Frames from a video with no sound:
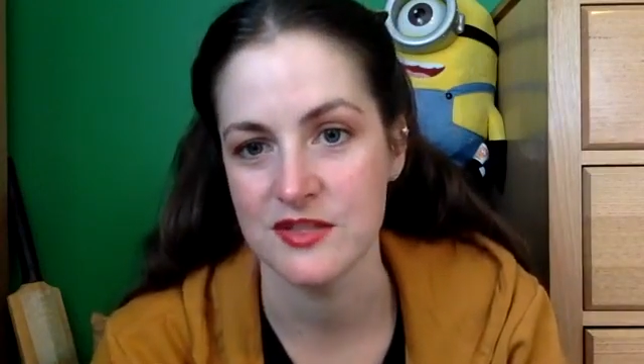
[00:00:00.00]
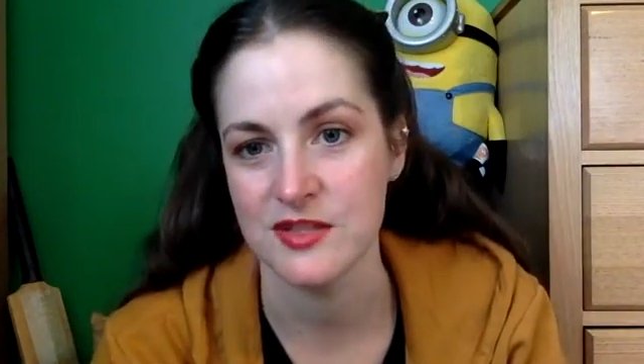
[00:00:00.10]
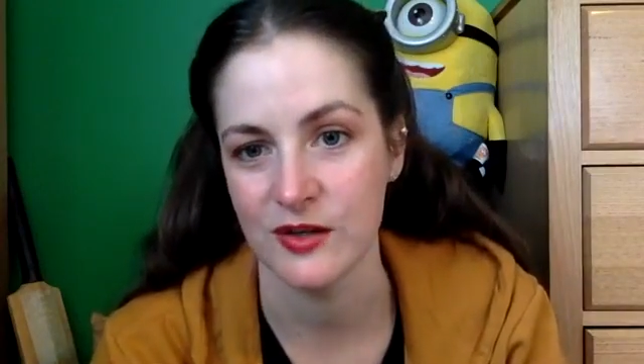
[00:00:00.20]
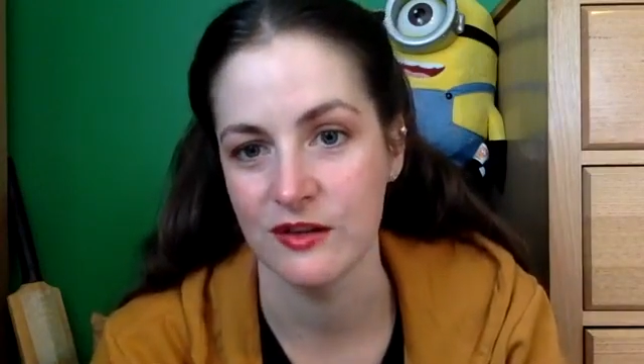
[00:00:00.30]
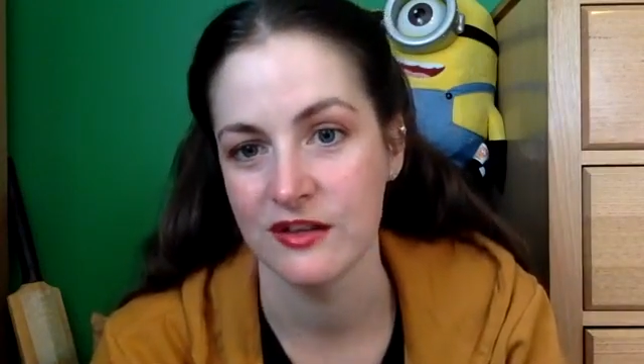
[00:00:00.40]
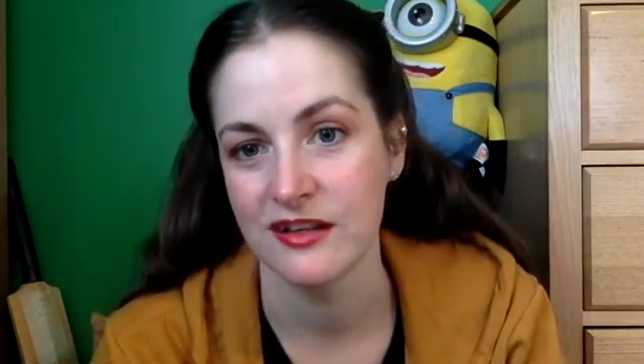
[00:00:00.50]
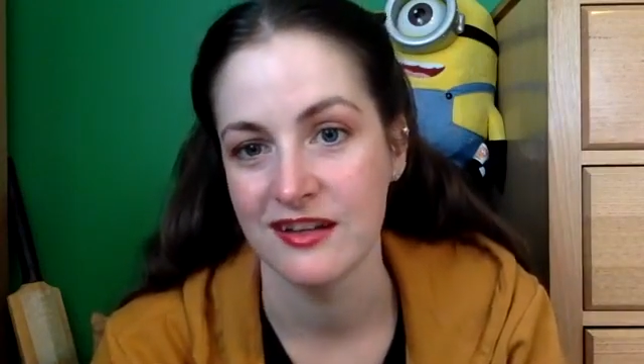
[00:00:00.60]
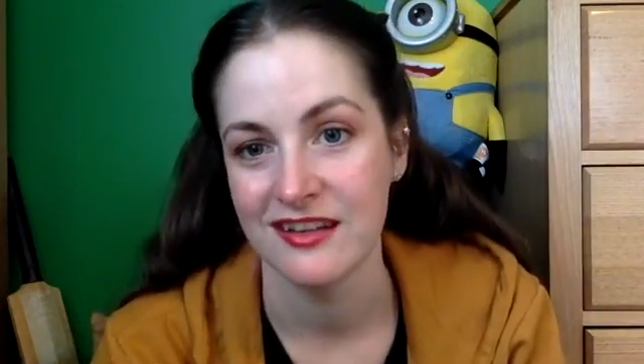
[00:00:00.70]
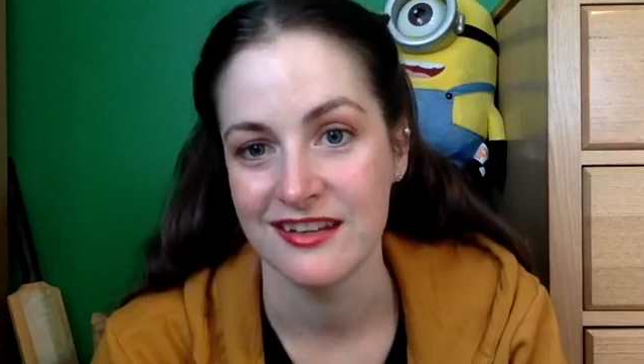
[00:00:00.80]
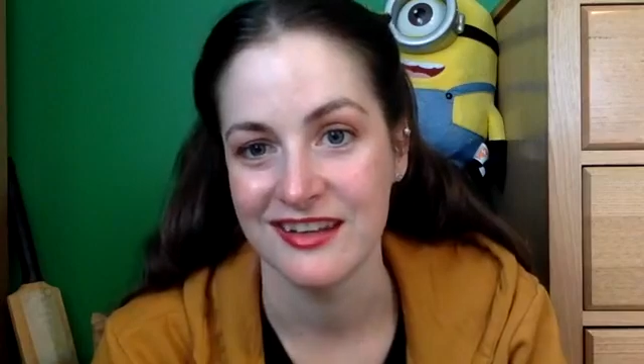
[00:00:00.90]
So
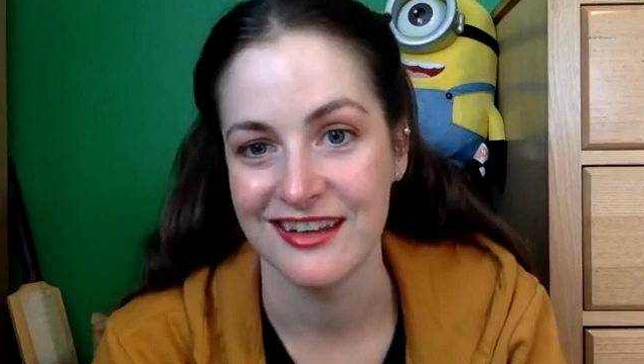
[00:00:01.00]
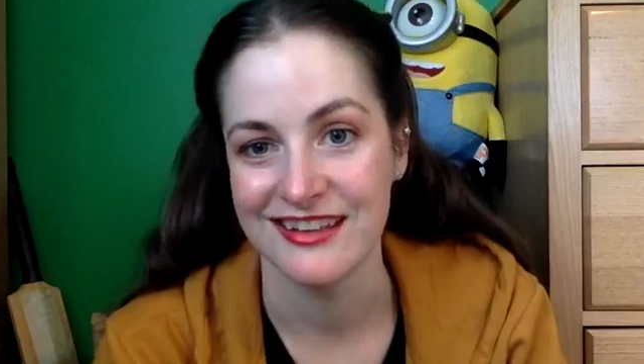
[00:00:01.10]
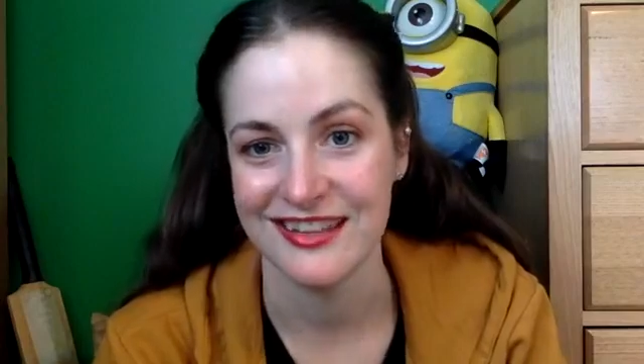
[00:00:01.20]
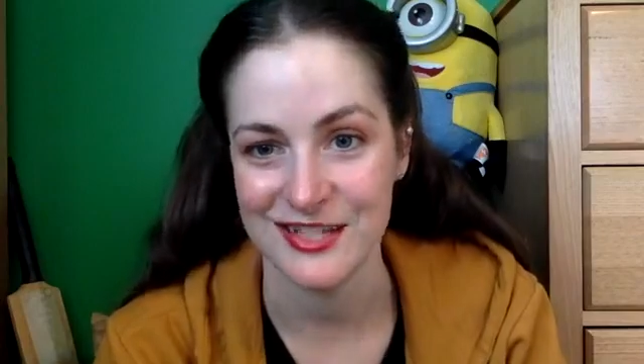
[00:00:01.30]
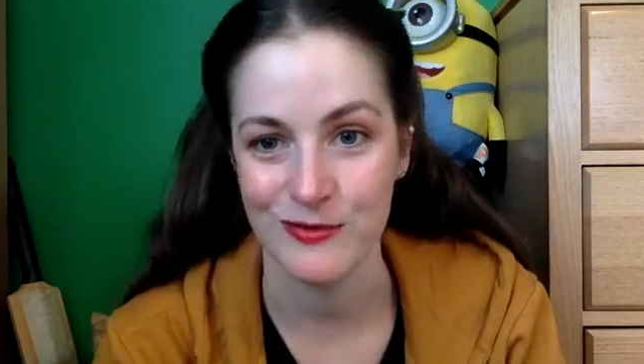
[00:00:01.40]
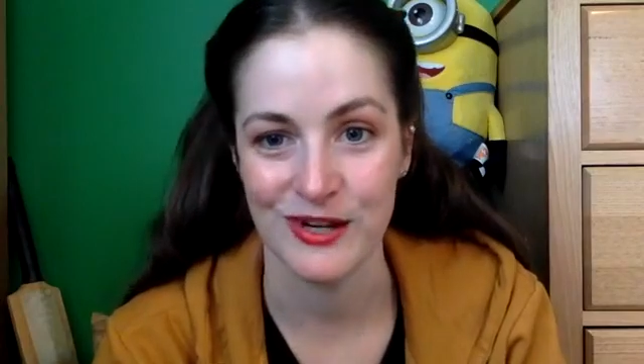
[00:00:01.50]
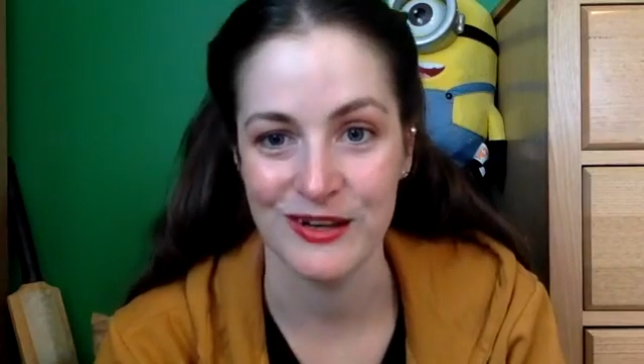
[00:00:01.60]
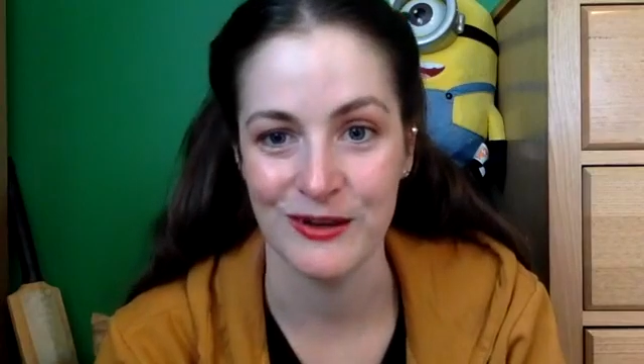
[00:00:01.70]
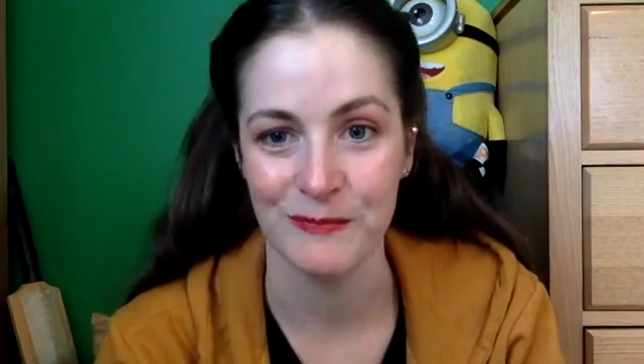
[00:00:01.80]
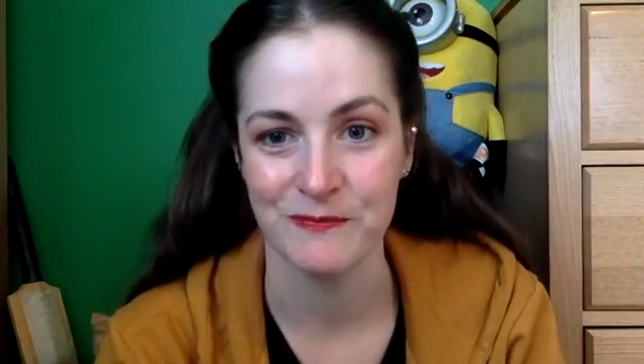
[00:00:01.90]
yeah, that's what
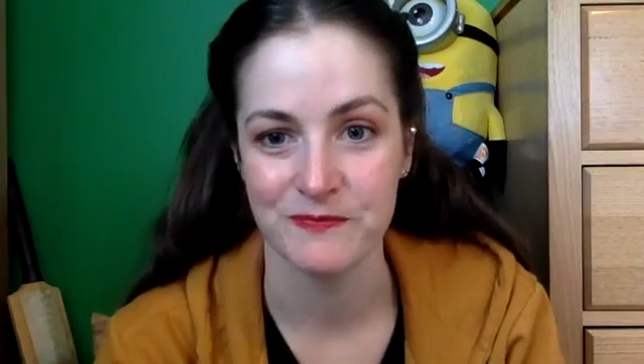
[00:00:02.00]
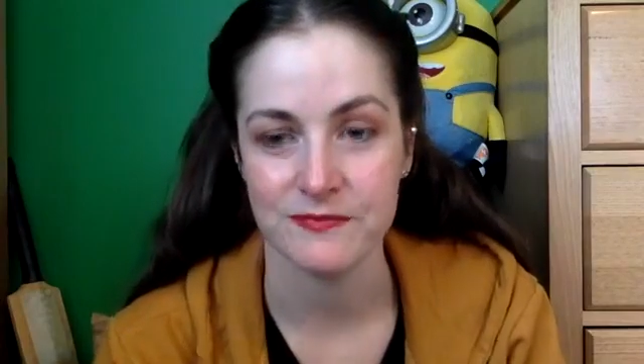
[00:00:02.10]
he got.